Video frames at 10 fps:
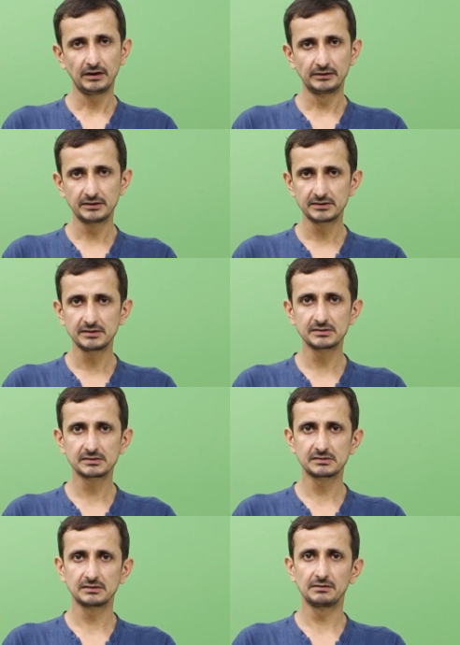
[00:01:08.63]
This
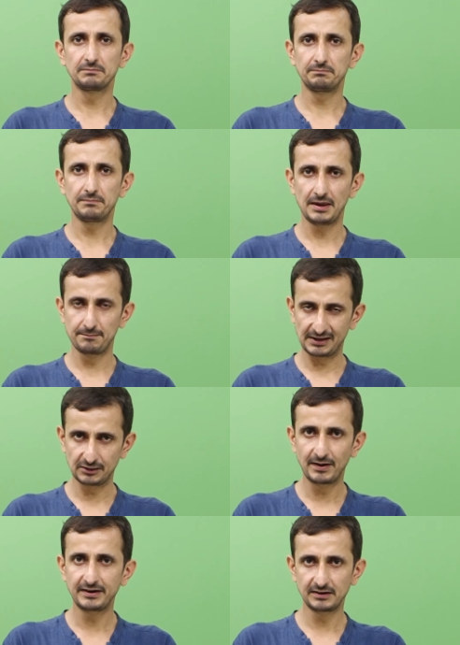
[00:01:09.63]
is uh, a
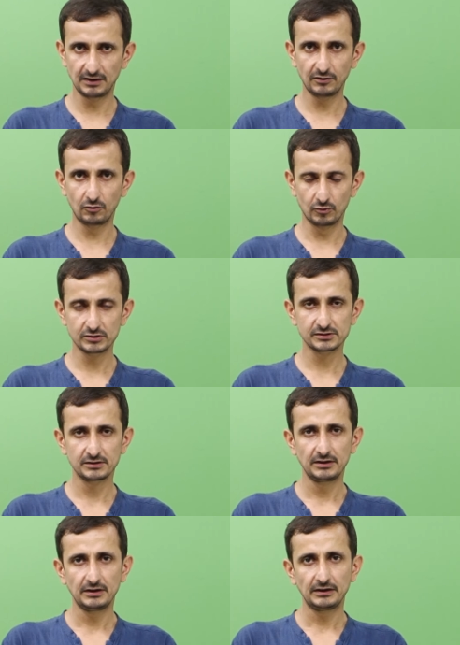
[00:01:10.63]
mathematical course
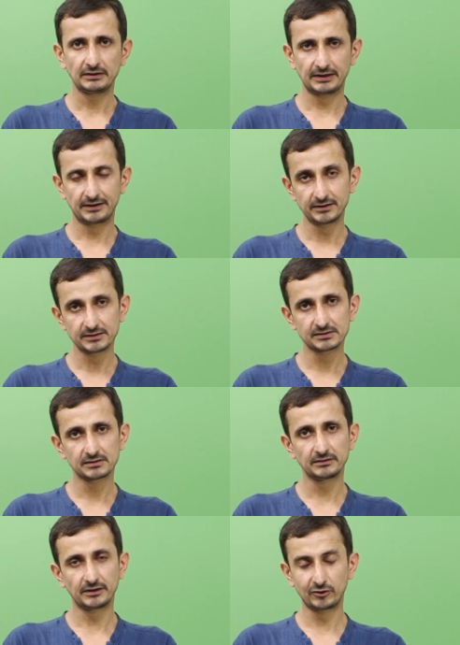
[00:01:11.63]
that is
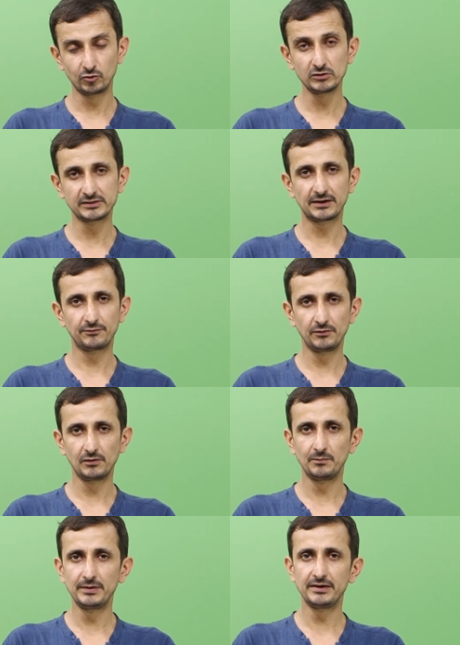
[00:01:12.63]
the tools that we
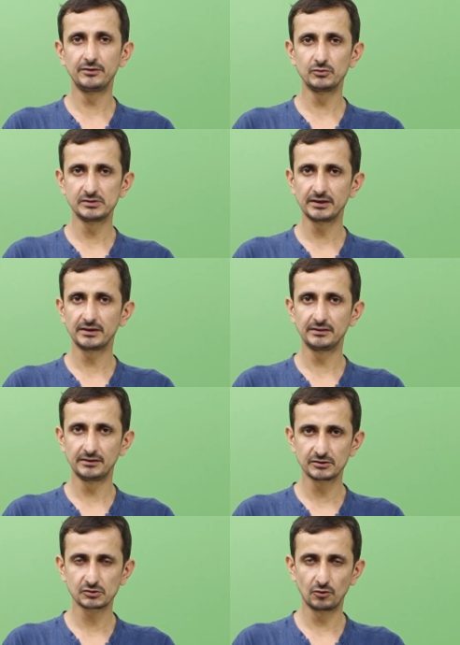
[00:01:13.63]
will be using in
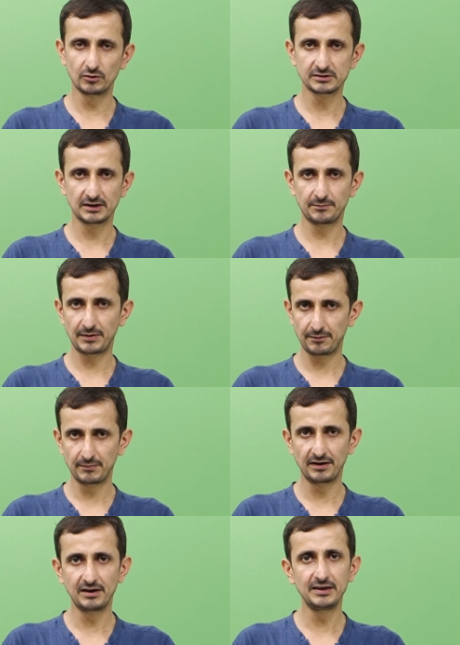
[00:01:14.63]
this course are
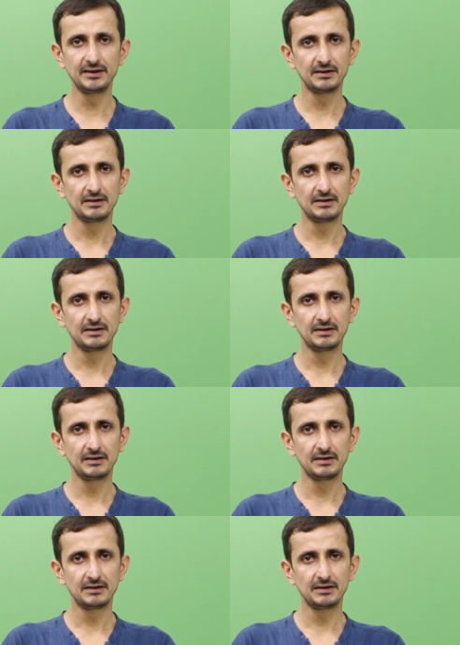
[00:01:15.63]
primarily